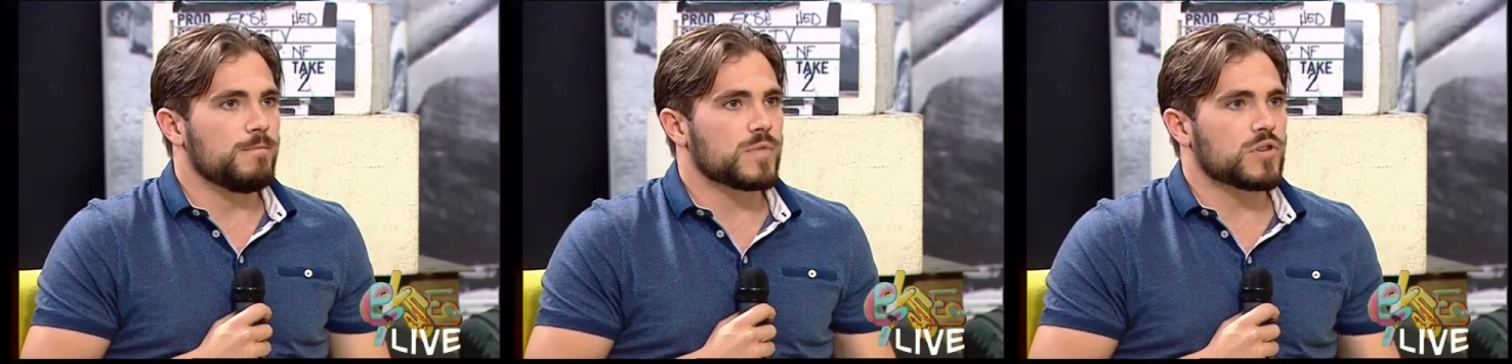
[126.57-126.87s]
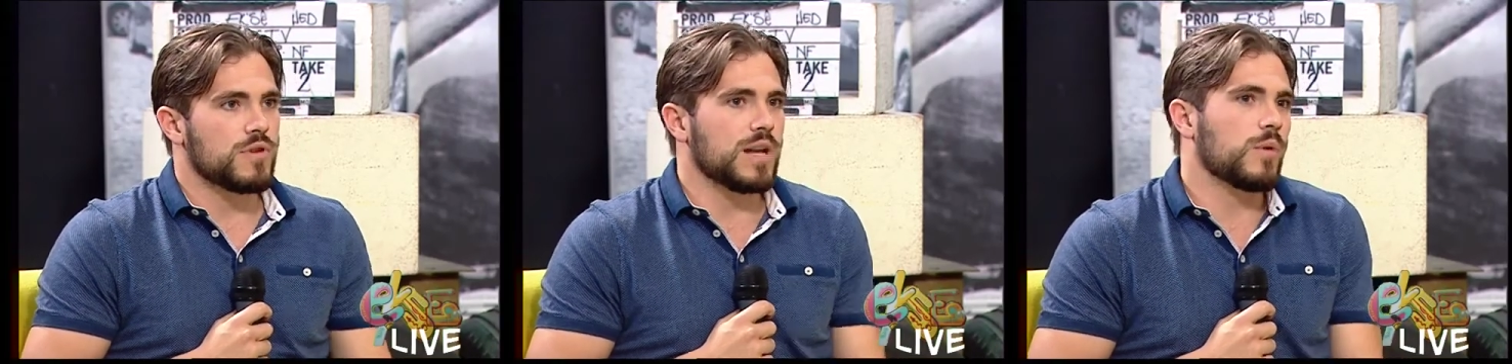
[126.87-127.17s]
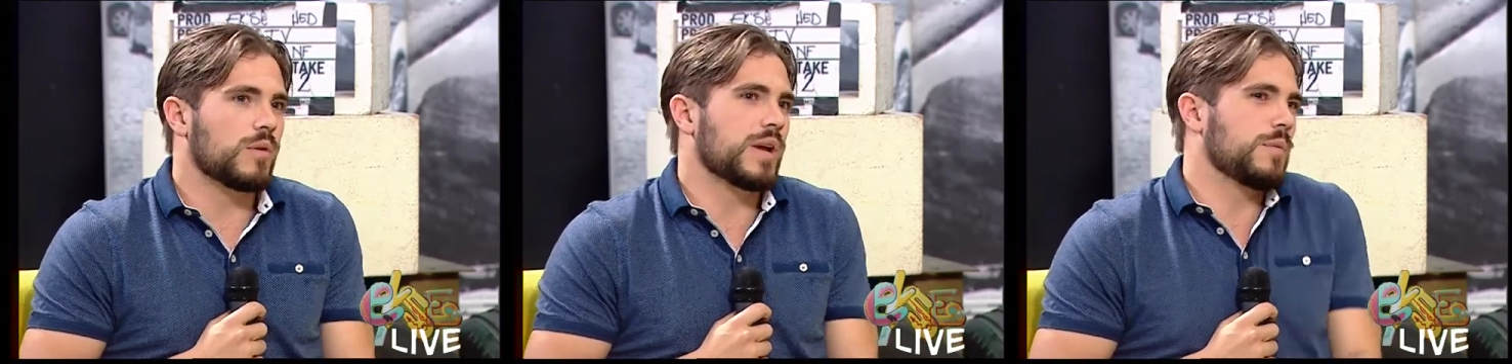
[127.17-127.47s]
so really
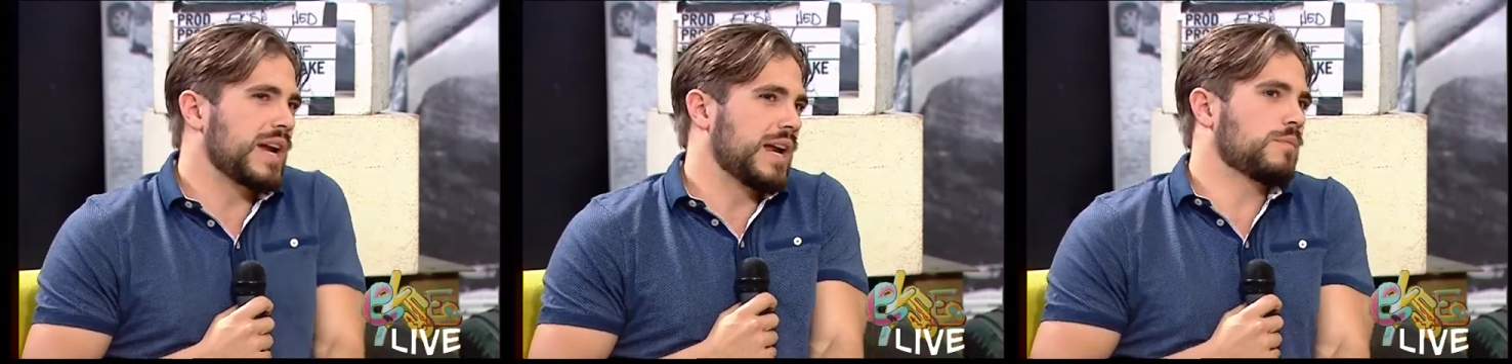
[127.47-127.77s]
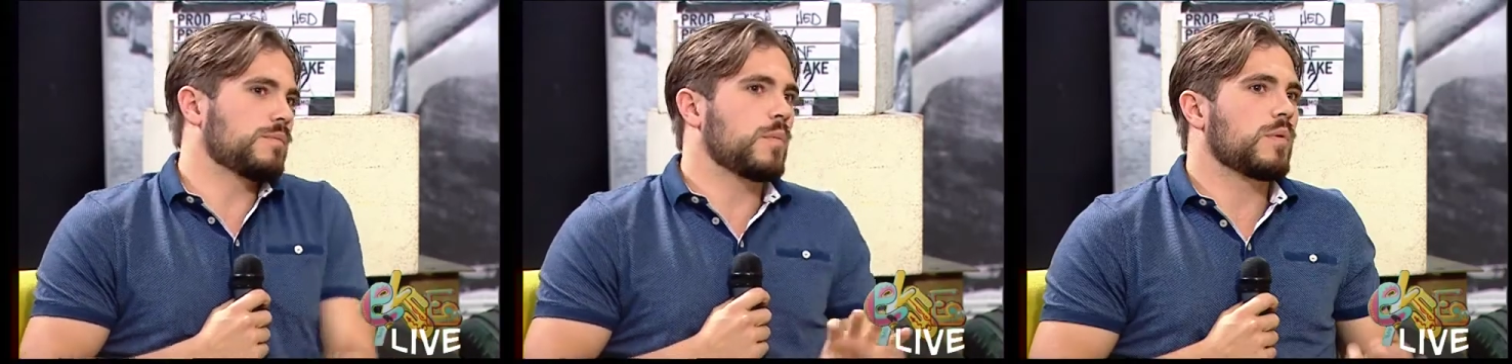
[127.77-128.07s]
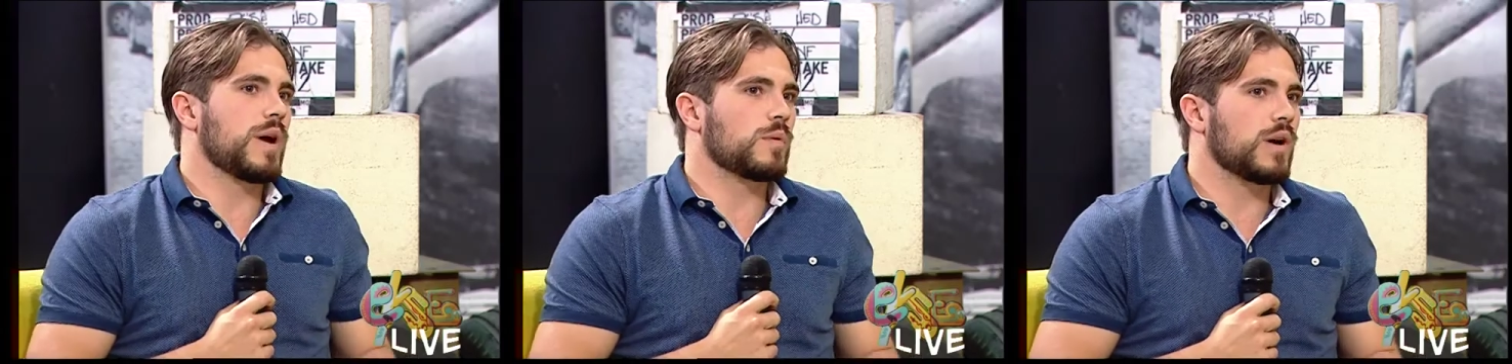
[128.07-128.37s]
what we kind of
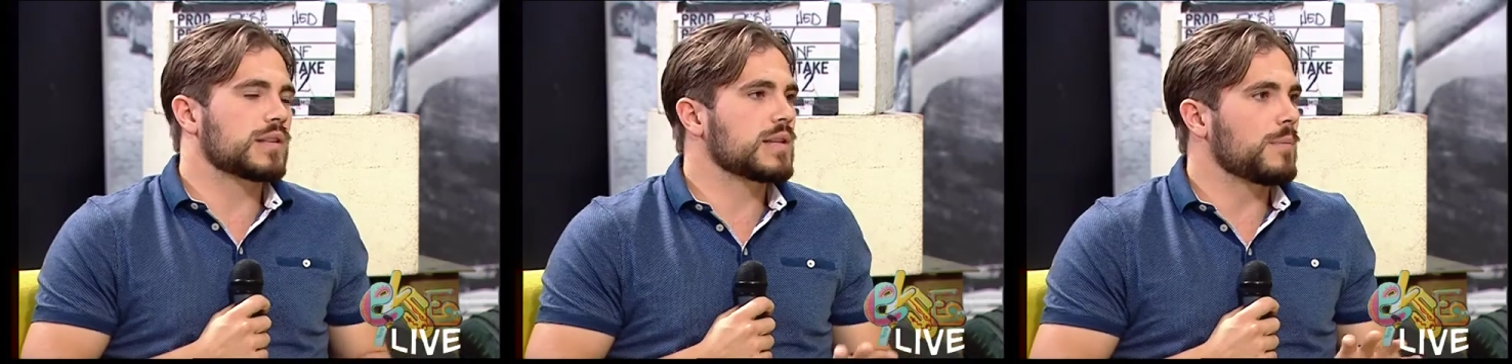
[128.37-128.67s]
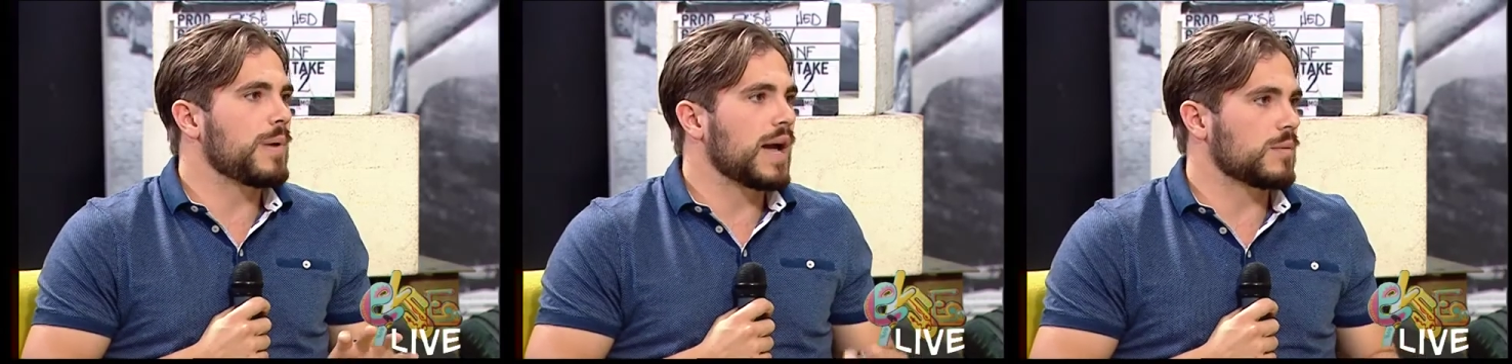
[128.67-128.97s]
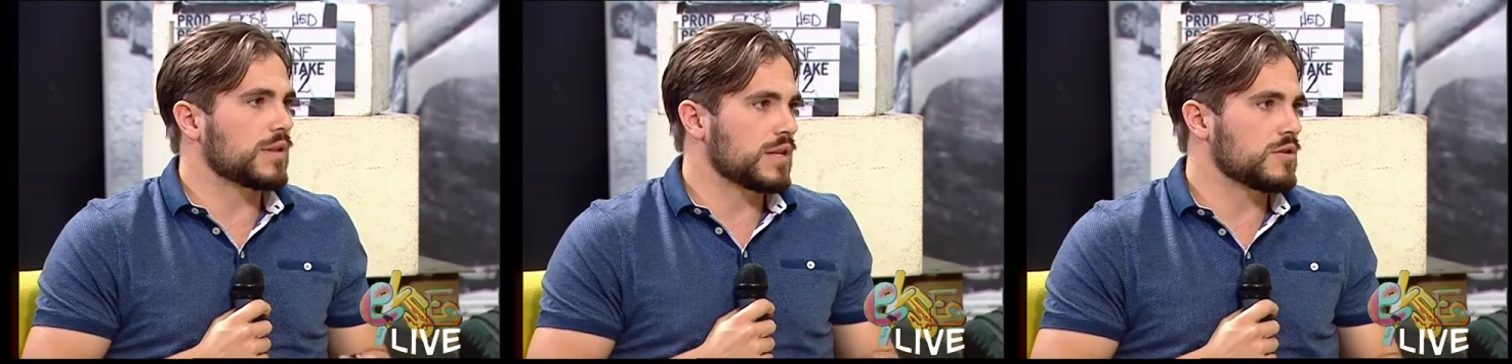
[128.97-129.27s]
went one step back
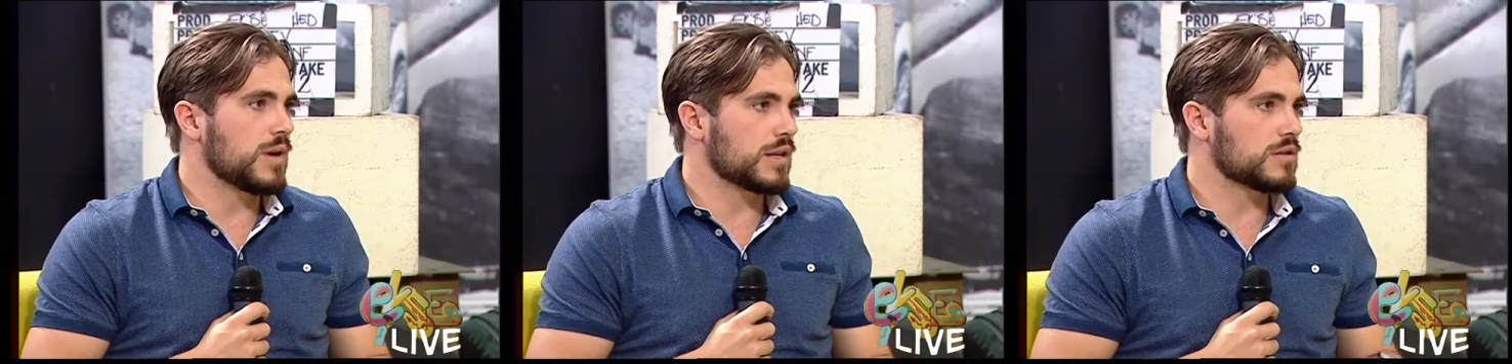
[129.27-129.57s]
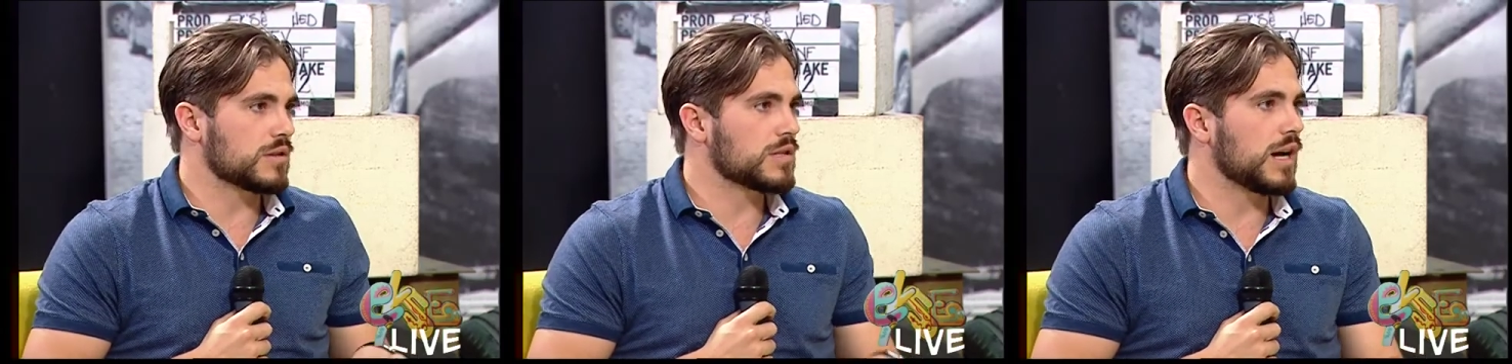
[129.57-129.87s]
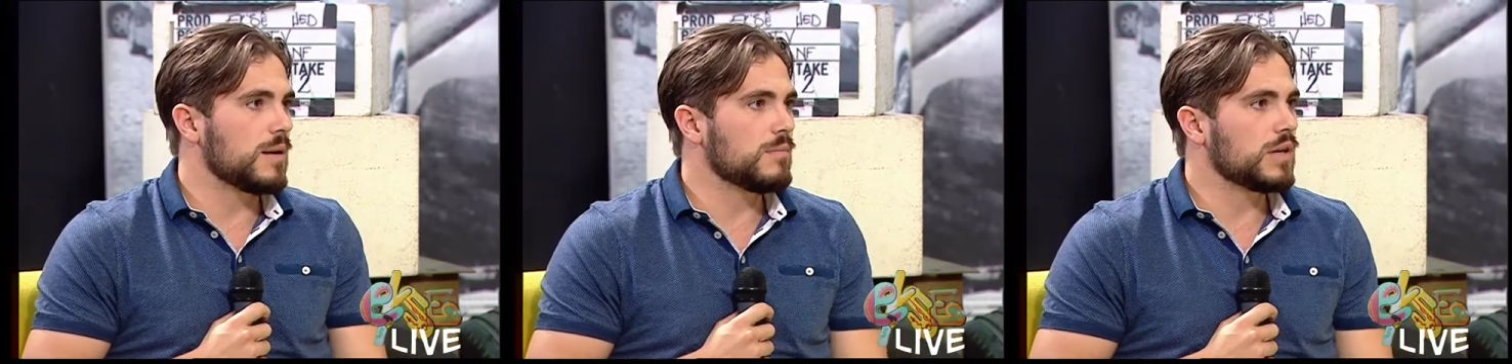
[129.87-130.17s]
with Edumatch this
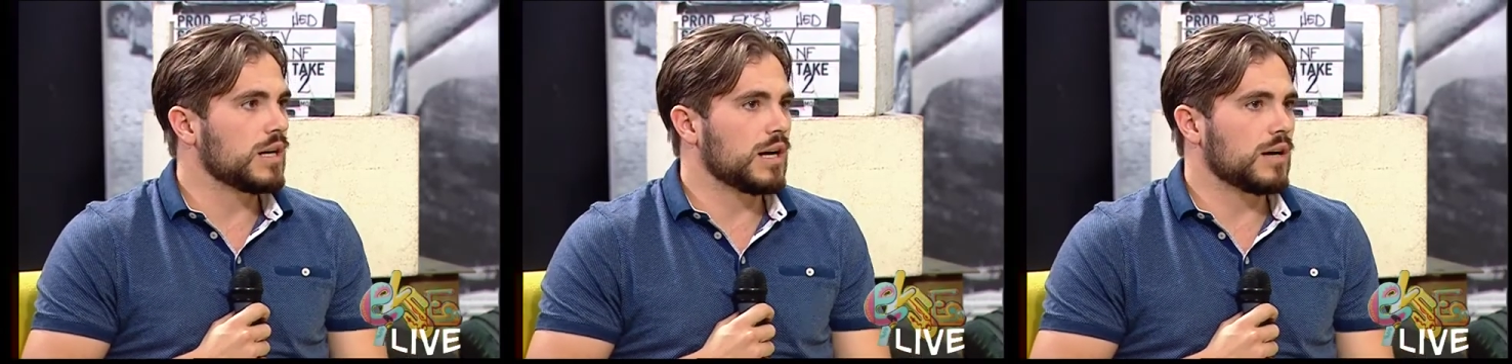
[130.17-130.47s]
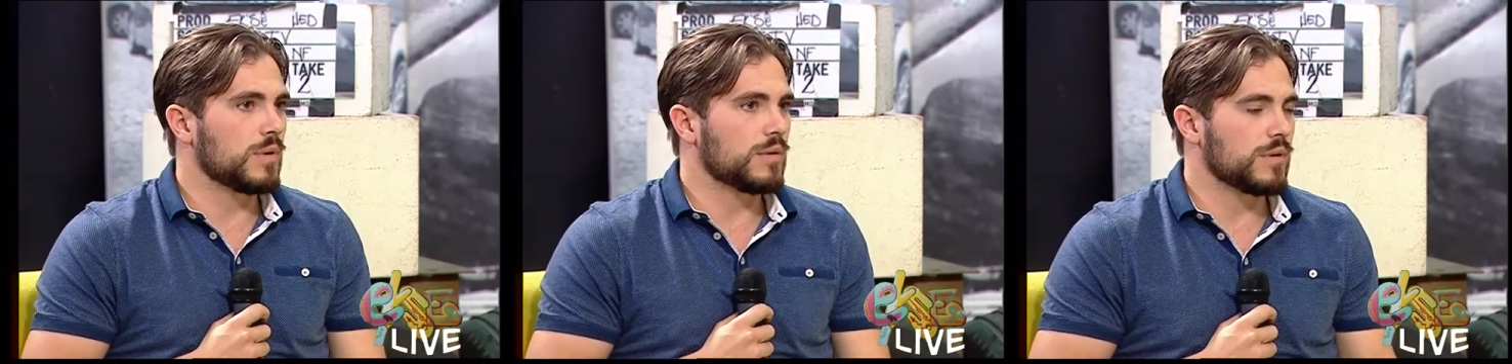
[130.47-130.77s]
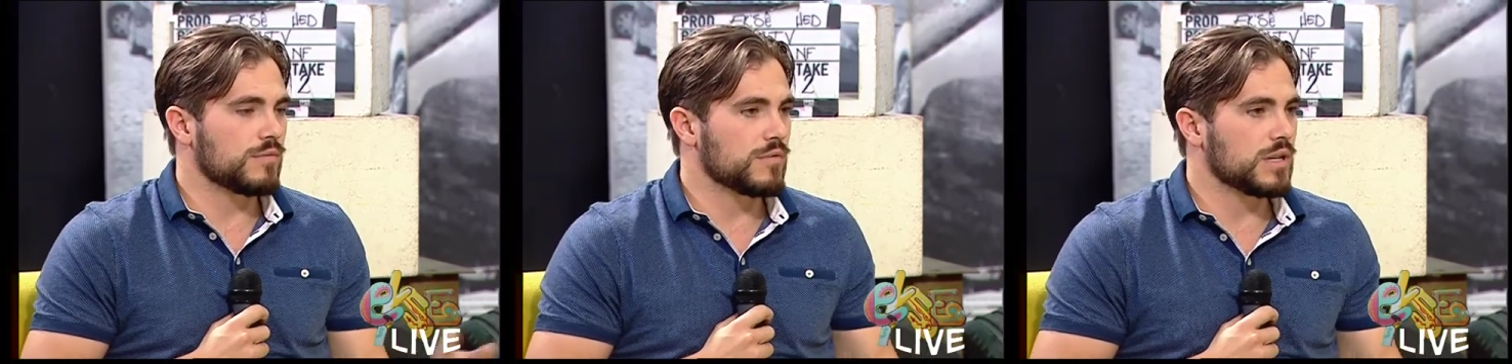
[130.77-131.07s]
time when
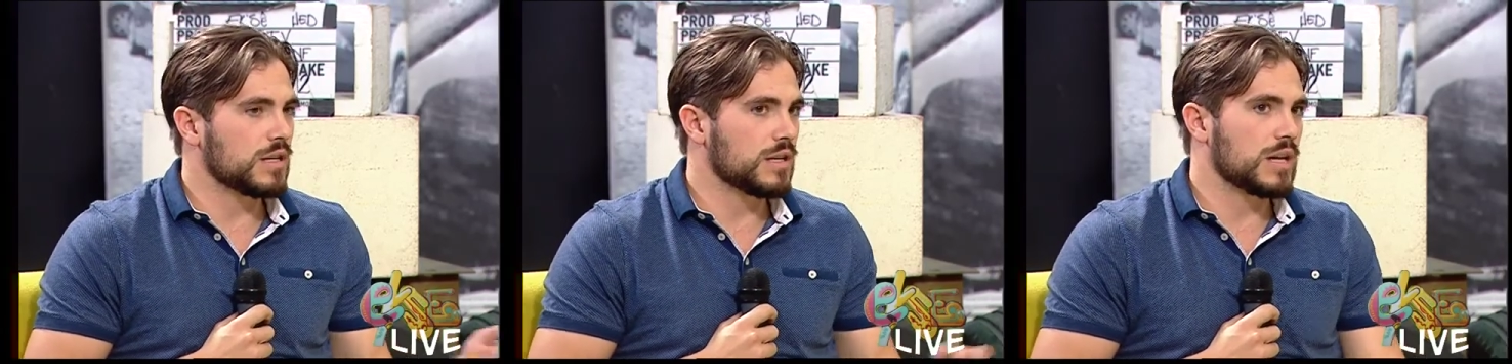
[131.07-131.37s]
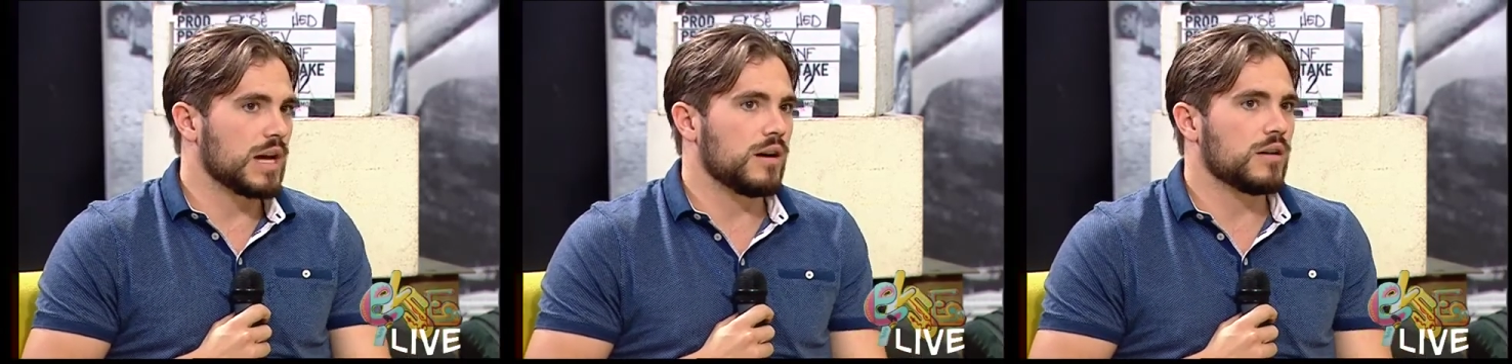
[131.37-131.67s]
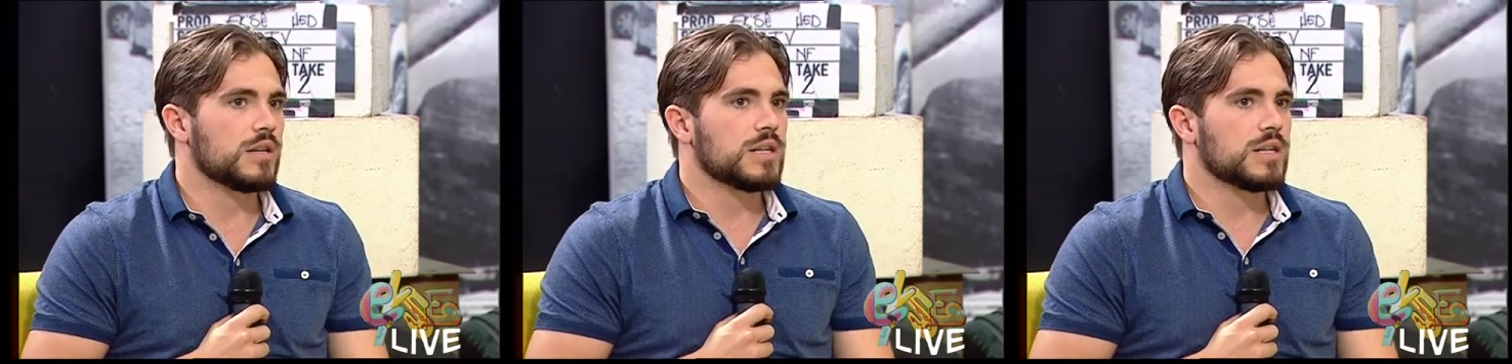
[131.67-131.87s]
we redid it now,